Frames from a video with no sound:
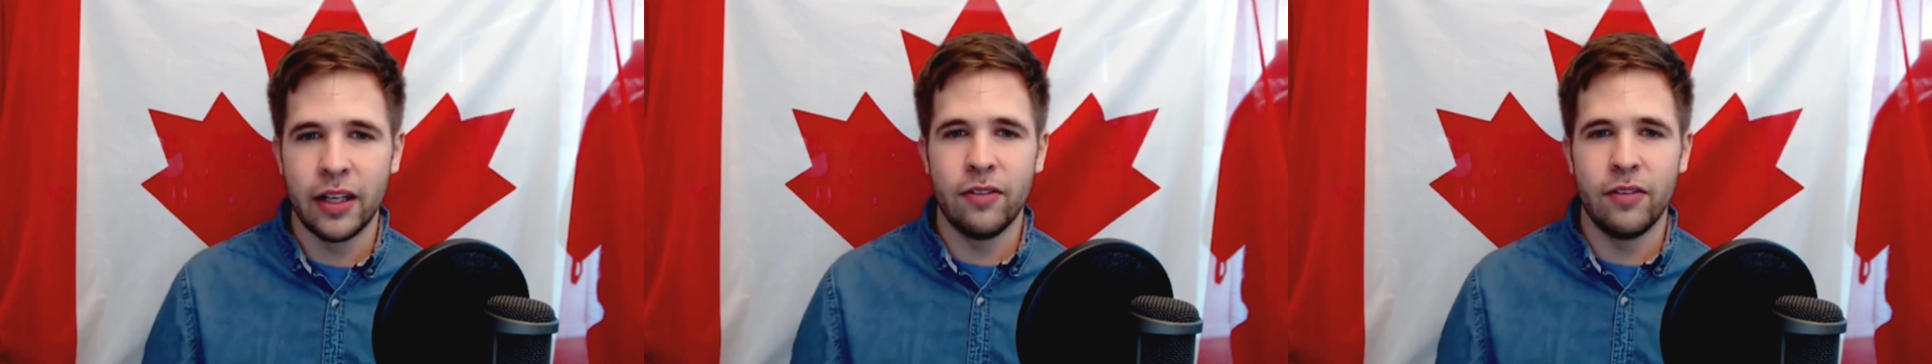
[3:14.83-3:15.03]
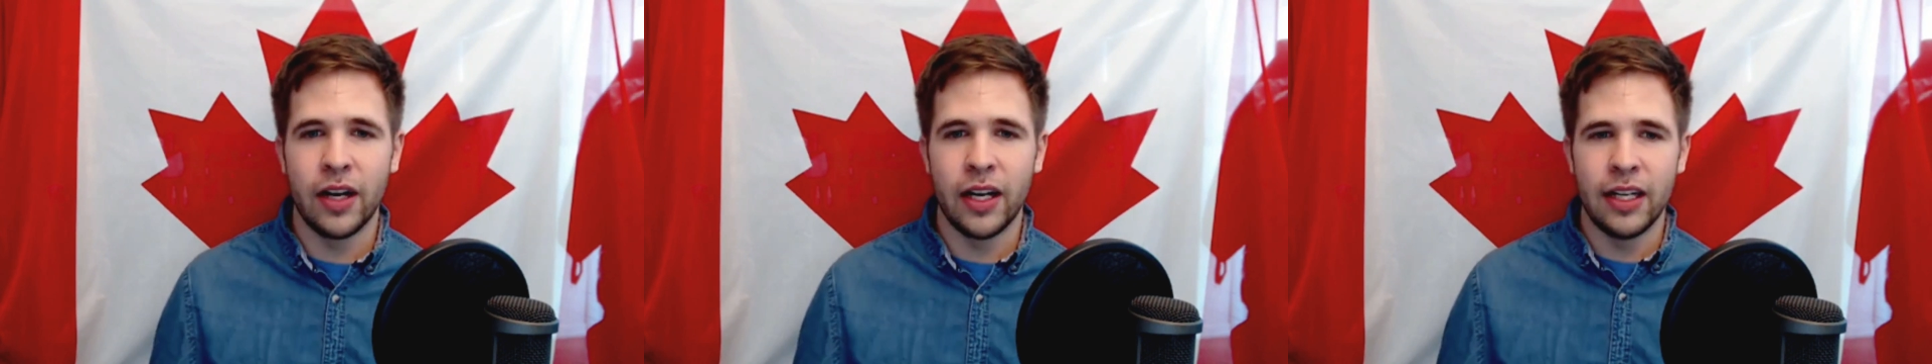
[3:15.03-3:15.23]

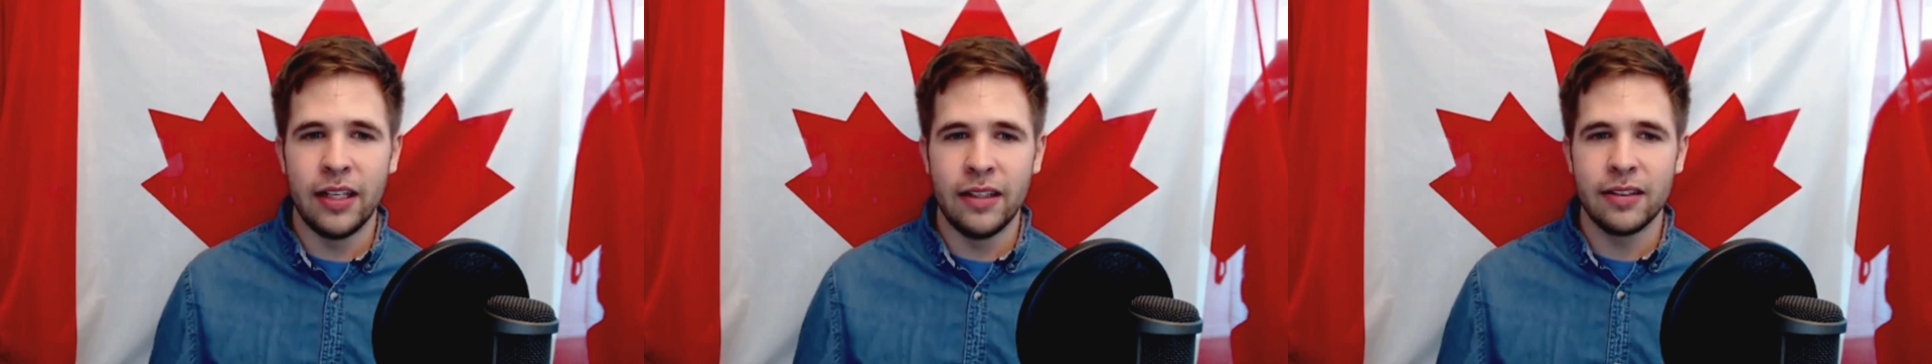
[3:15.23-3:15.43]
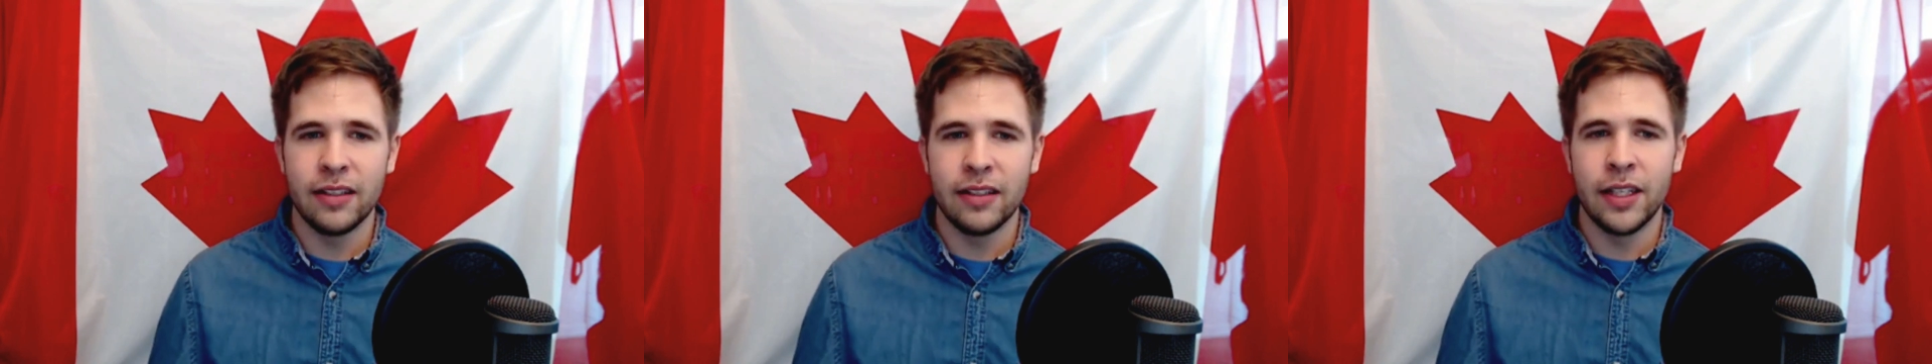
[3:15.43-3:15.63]
very
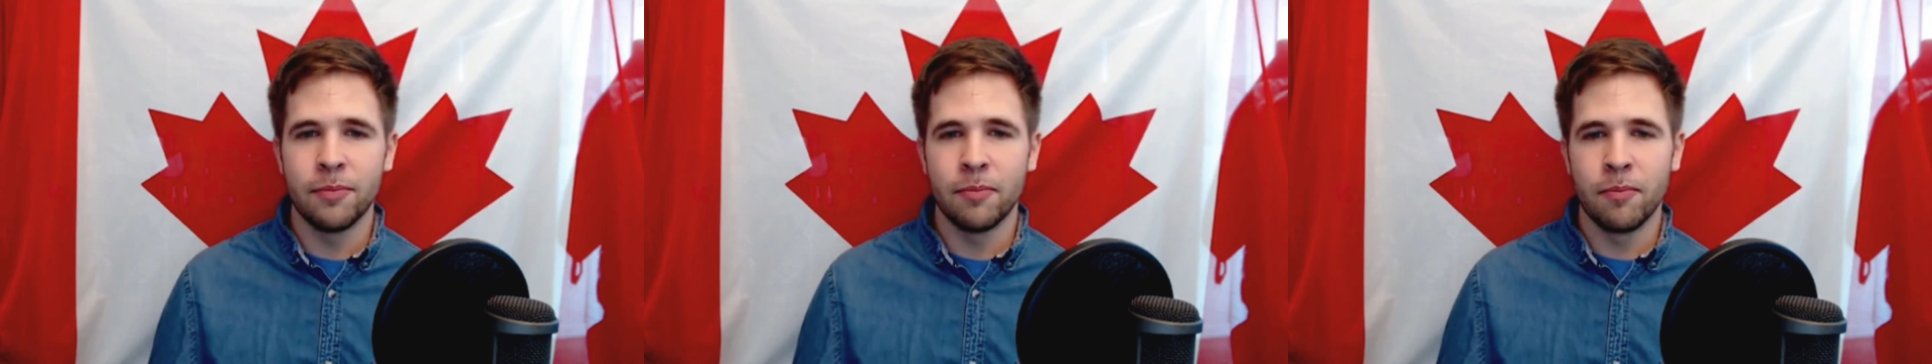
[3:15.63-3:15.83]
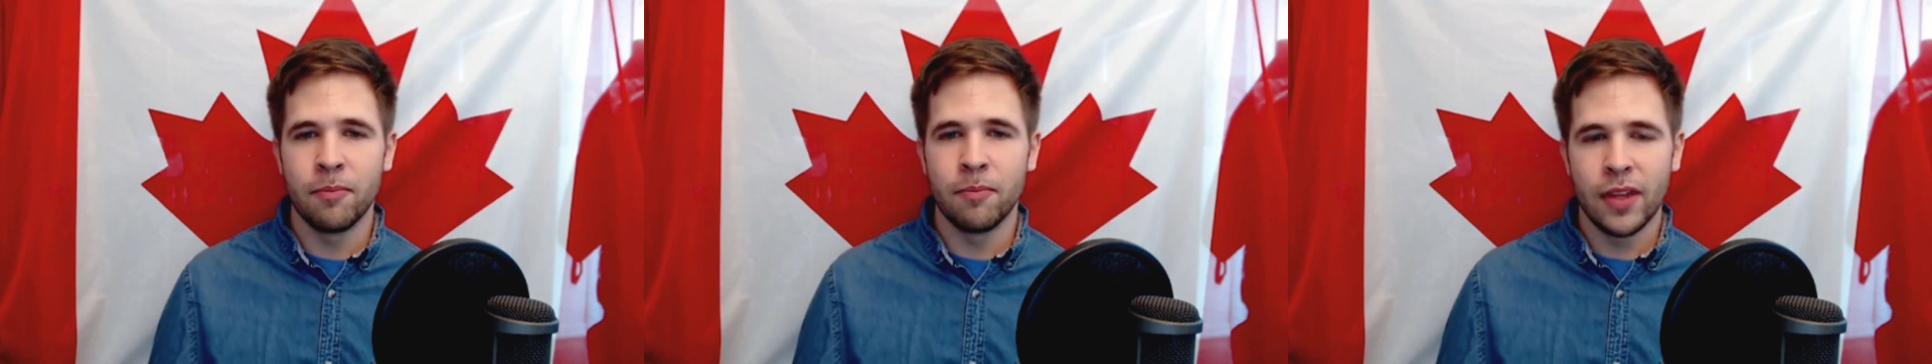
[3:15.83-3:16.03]
easily.
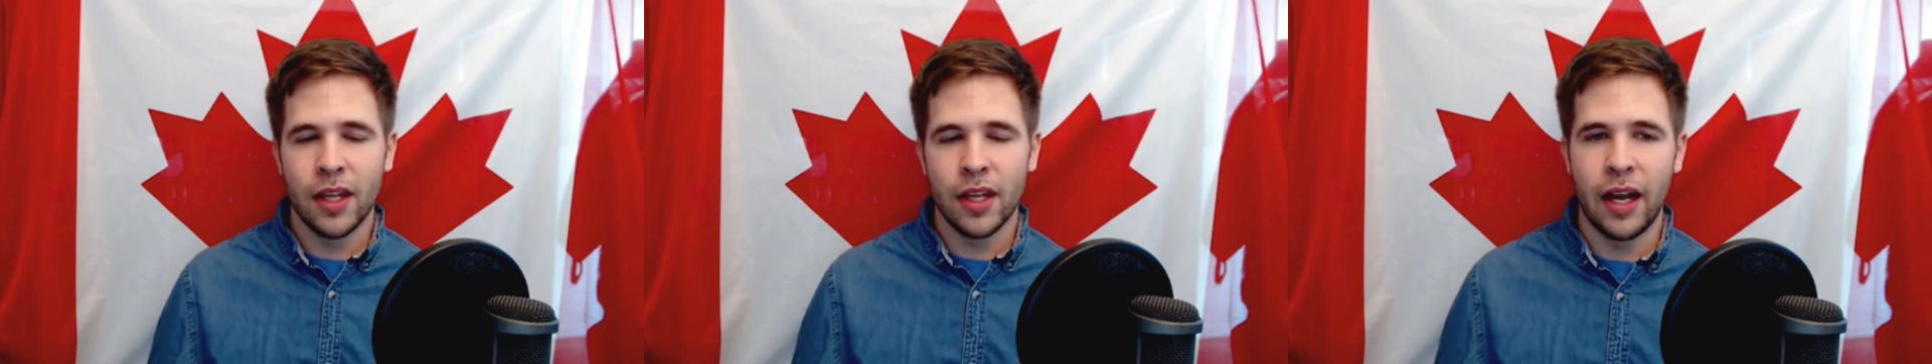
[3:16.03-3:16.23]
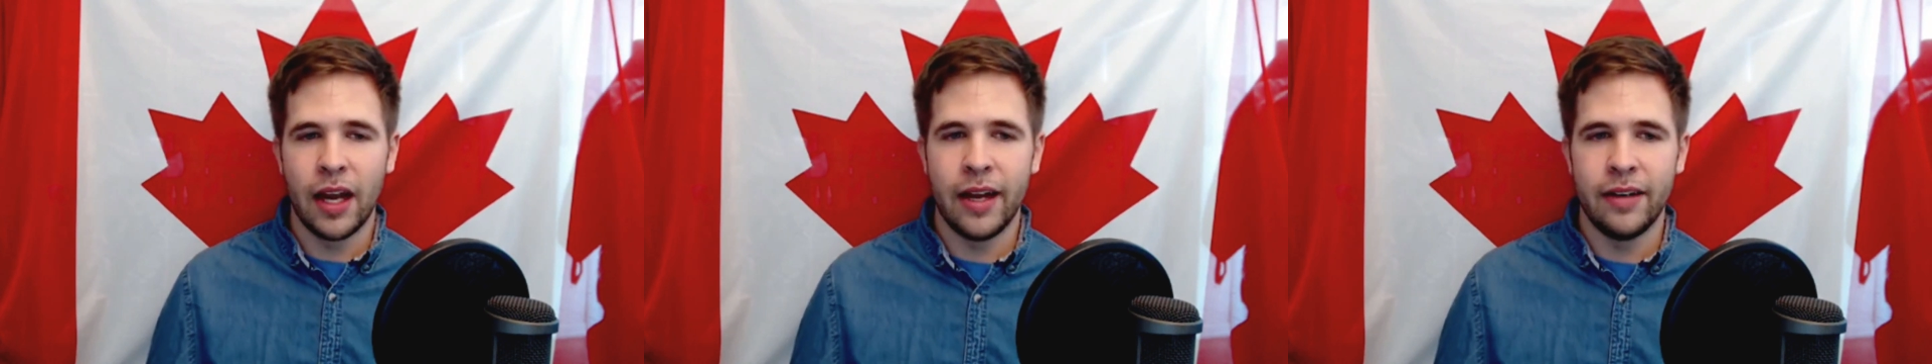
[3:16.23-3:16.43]

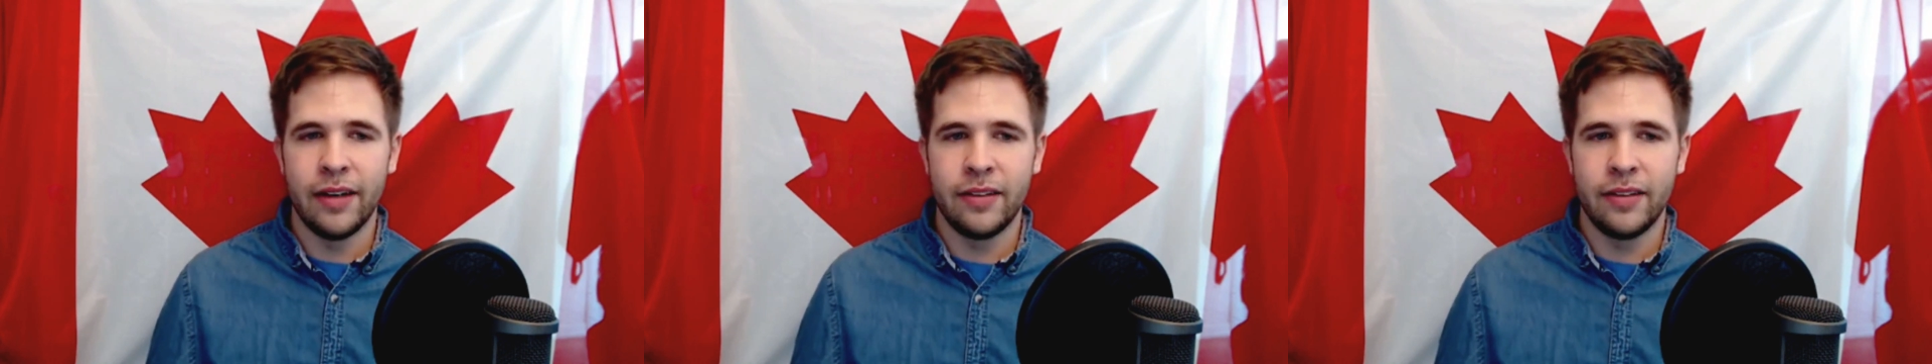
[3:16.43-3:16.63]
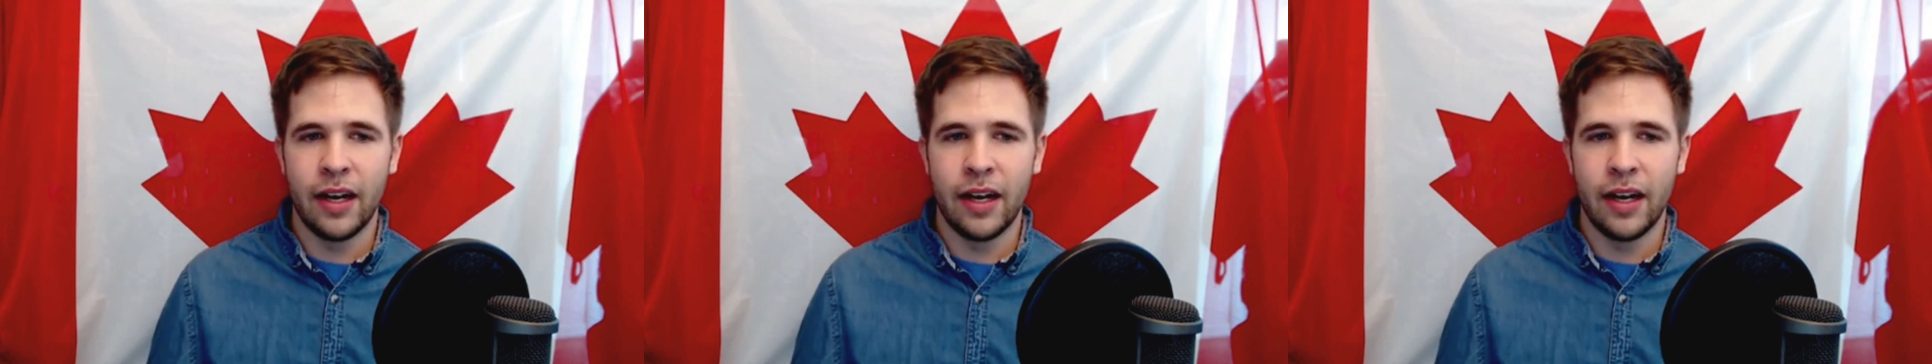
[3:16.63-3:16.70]
And